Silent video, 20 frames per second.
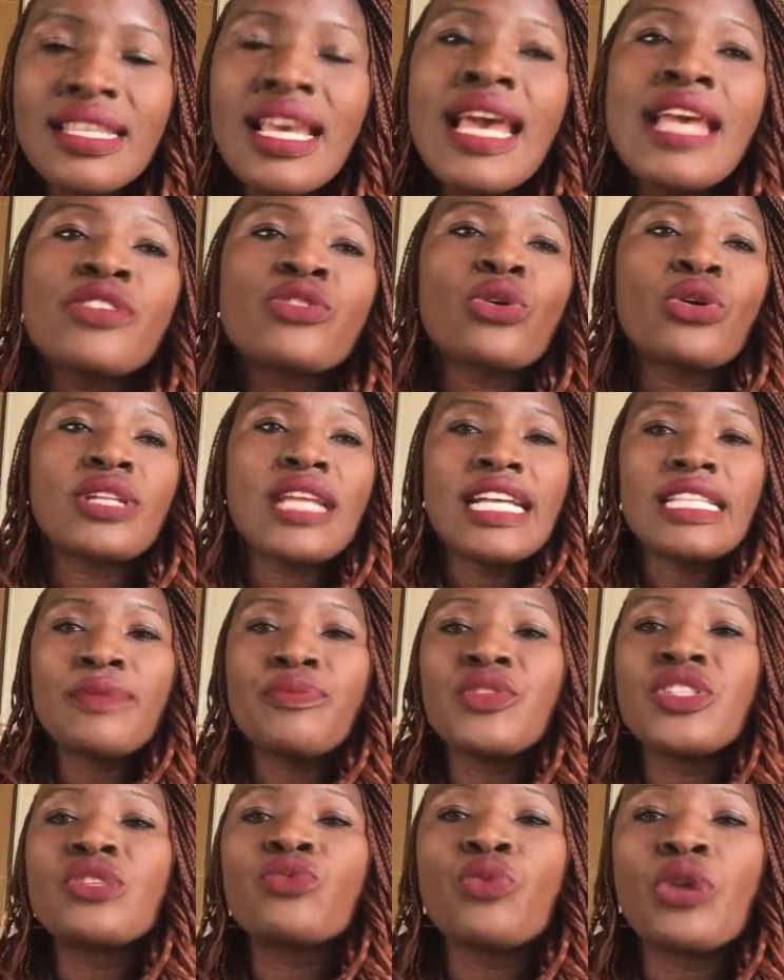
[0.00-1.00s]
So that
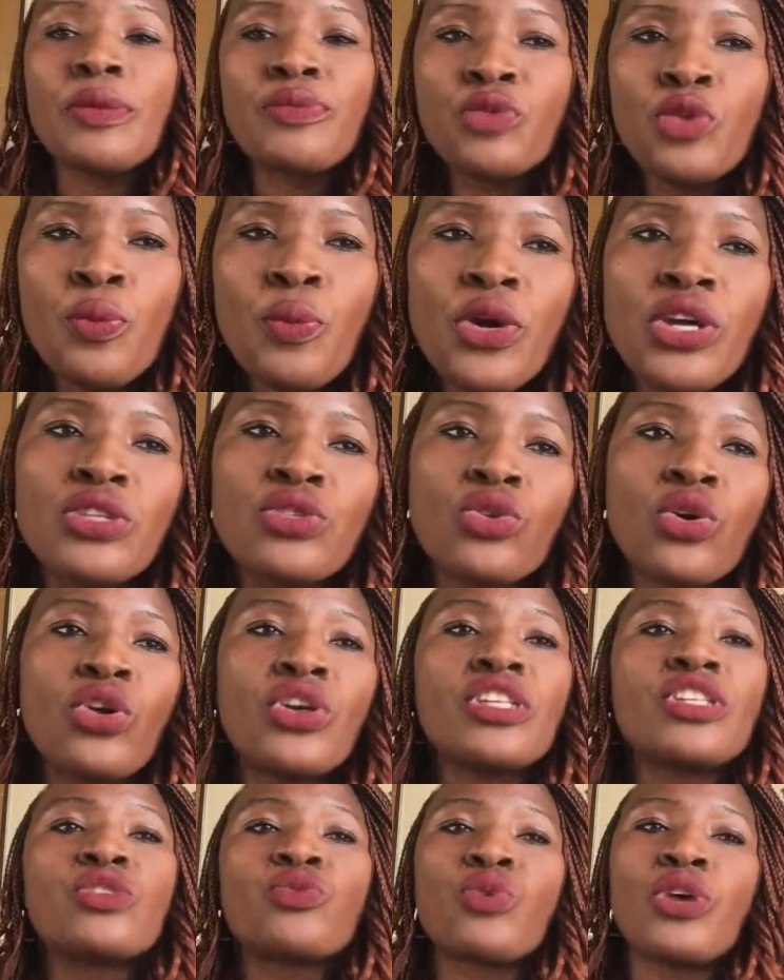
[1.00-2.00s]
means Web 2.0
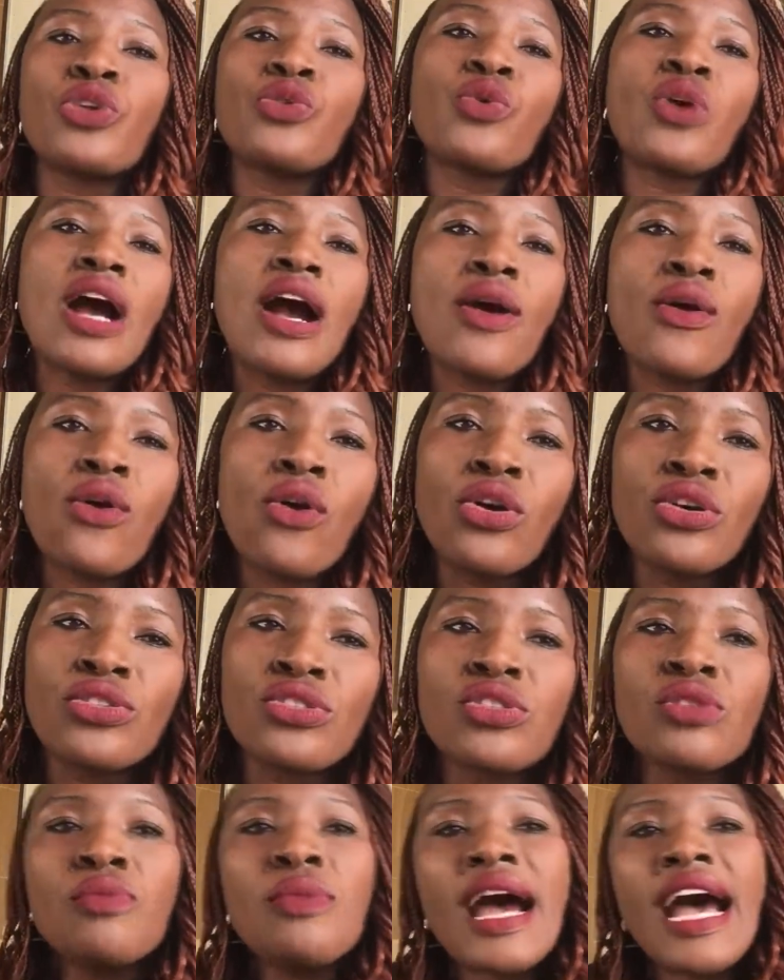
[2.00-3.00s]
is where you can
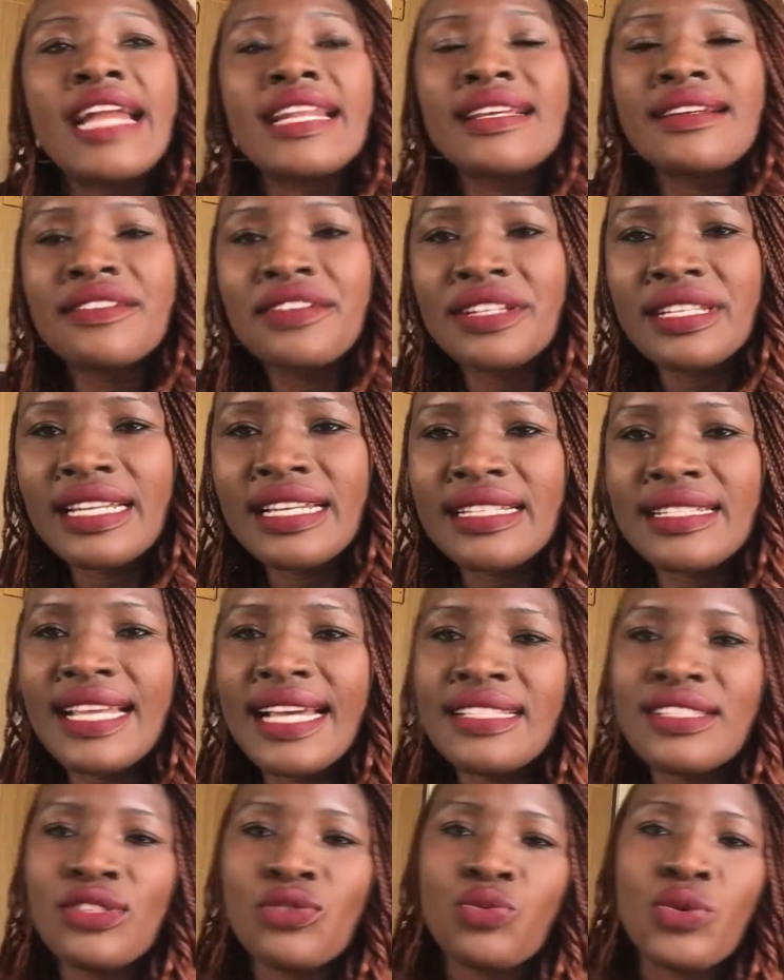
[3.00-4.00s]
consume and create. That
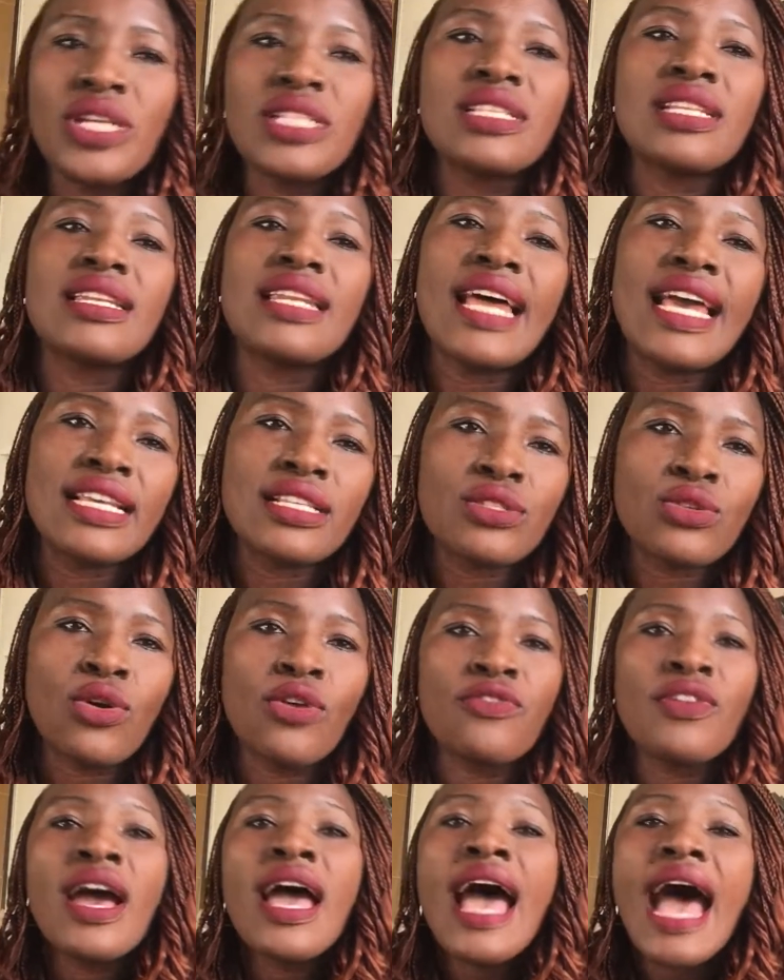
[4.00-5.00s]
is where the likes of
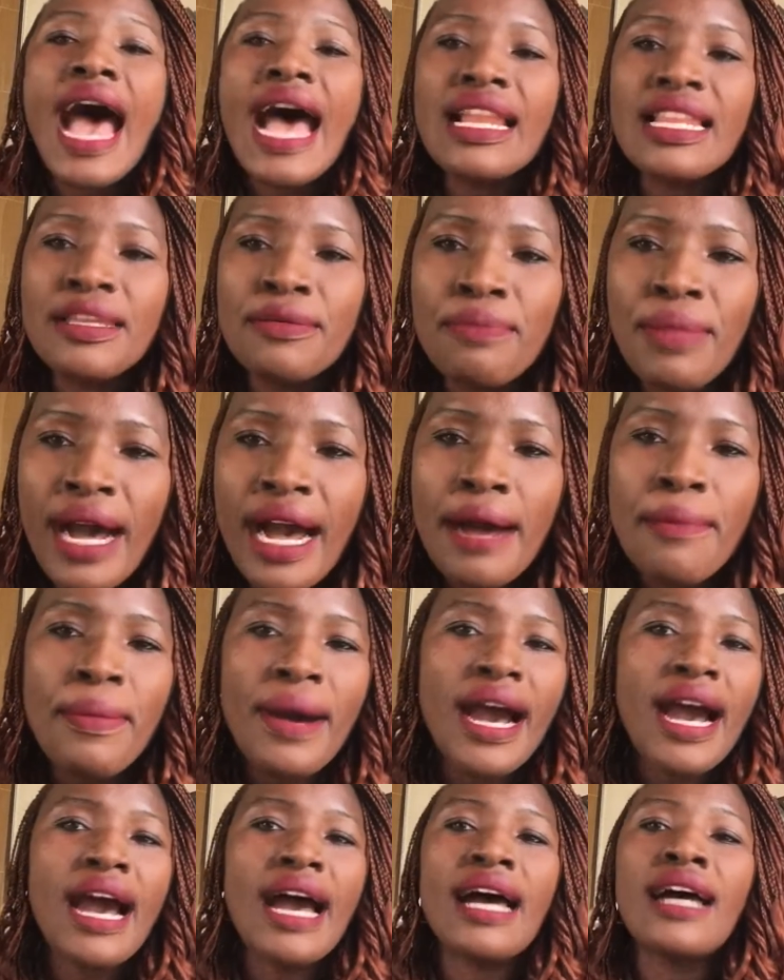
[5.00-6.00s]

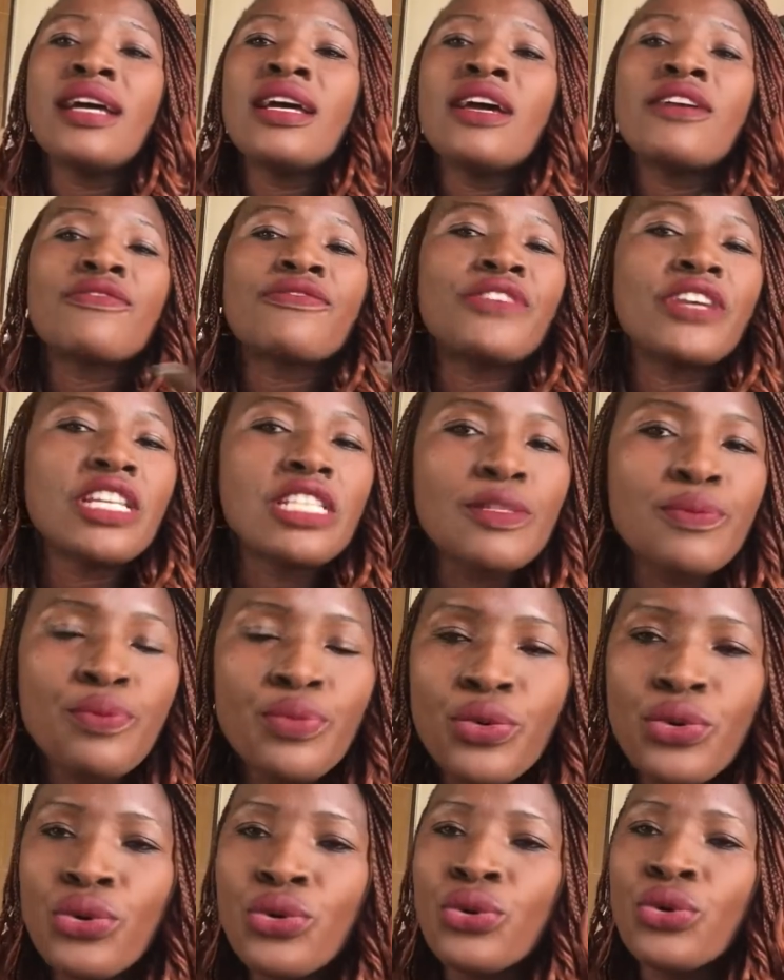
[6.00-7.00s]
Alibaba,
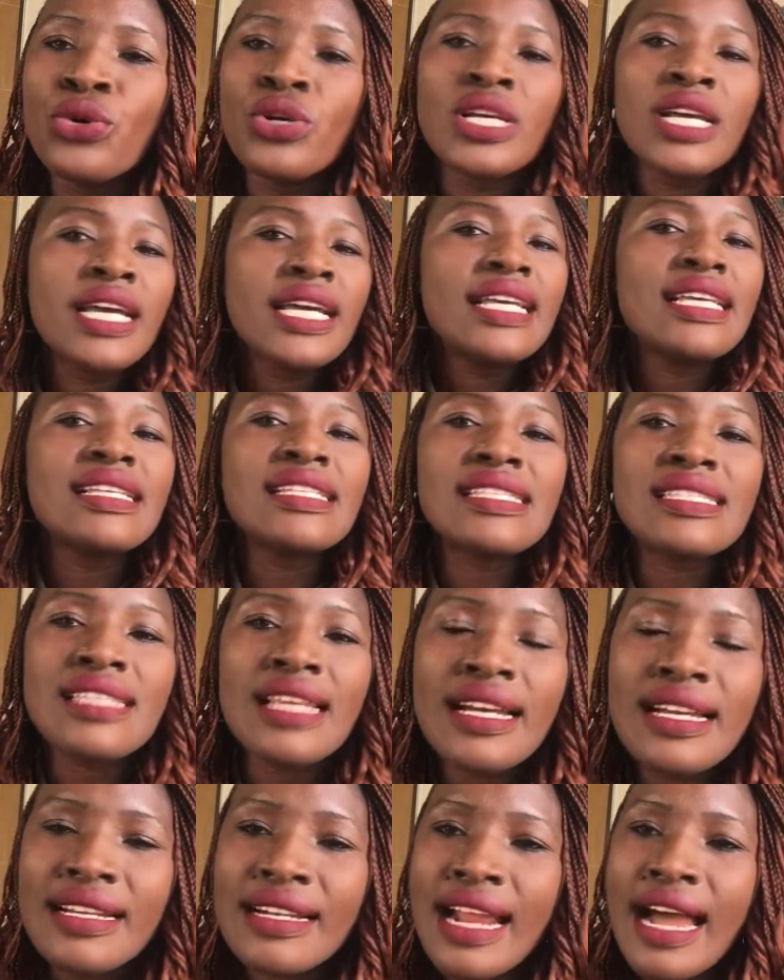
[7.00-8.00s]
Facebook,
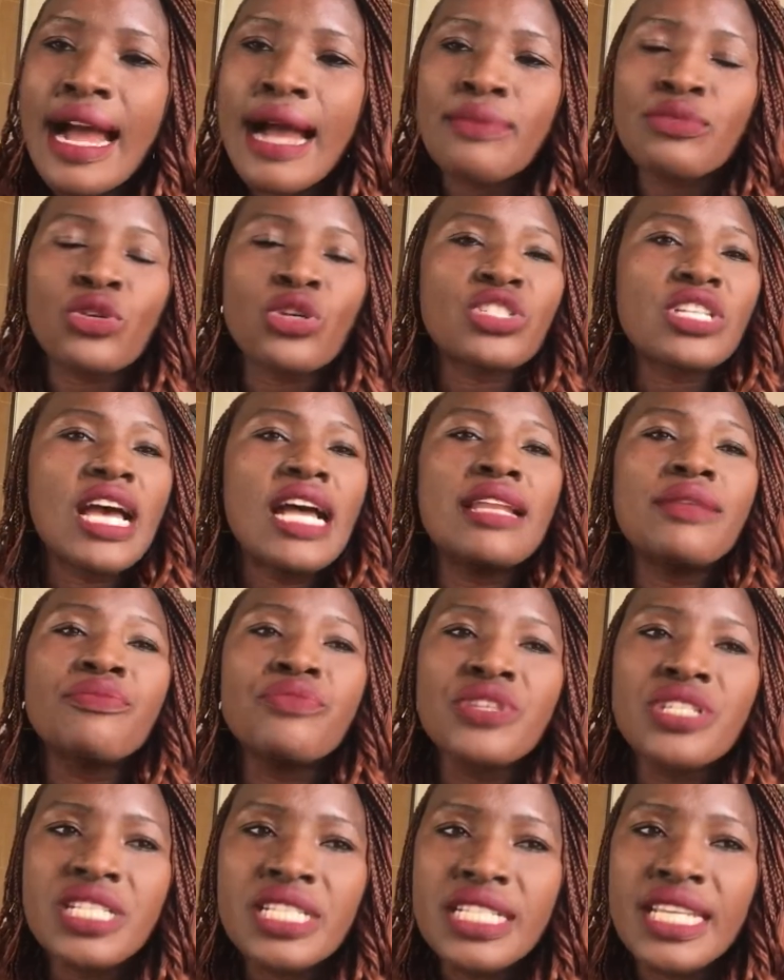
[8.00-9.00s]
Instagram, social
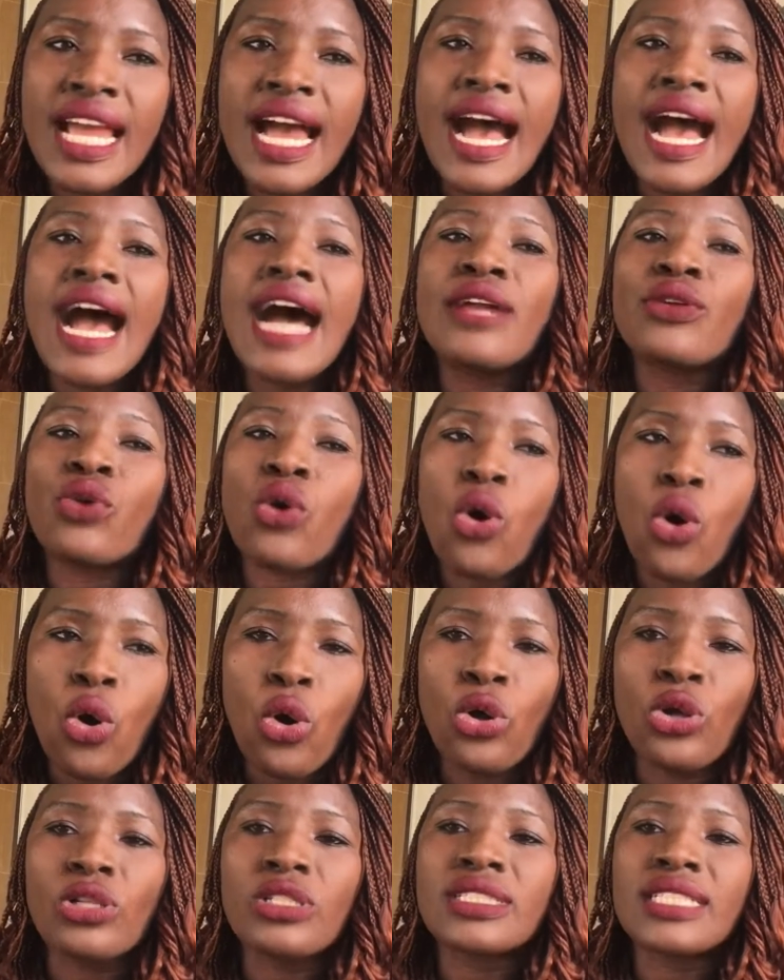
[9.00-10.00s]
media, and
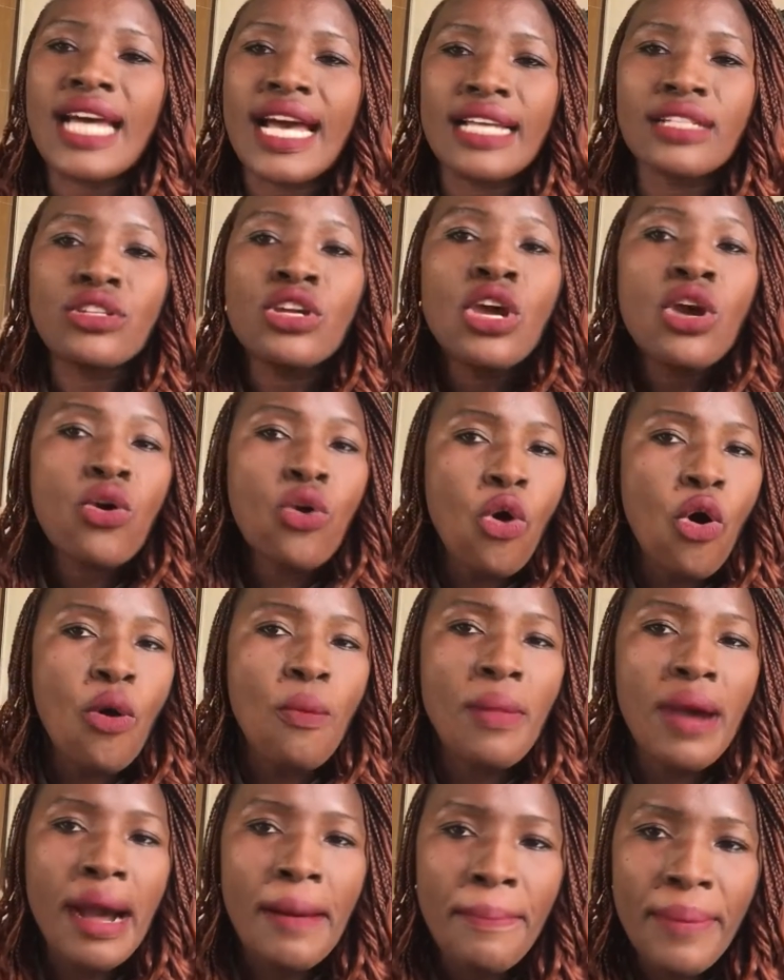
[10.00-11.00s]
all that come
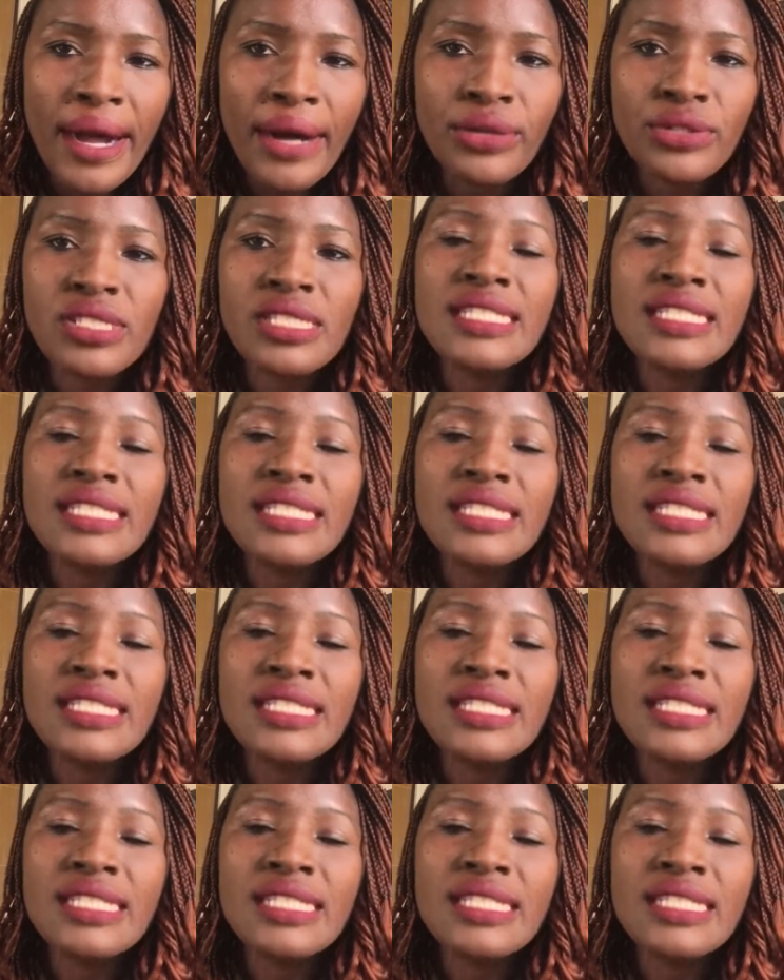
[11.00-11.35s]
about.